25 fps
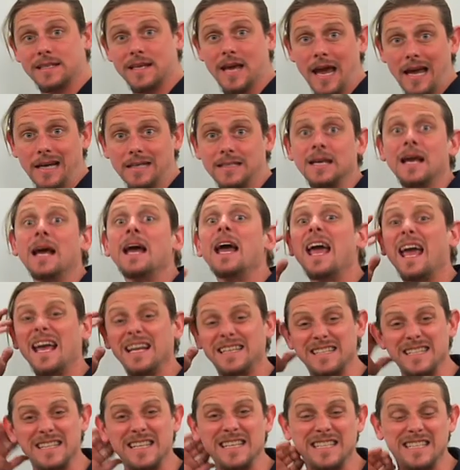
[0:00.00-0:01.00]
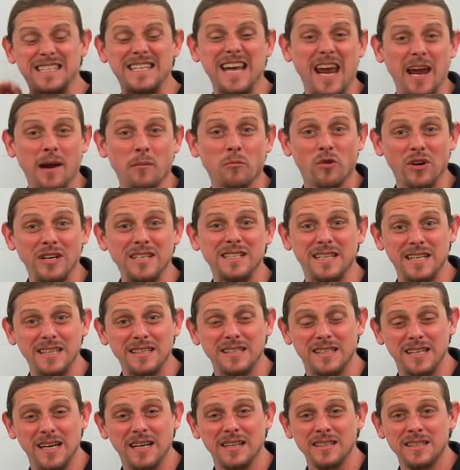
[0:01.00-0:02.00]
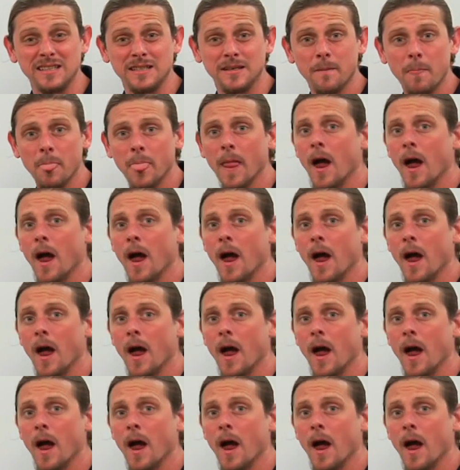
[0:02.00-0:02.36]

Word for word: case, it's the same resistance,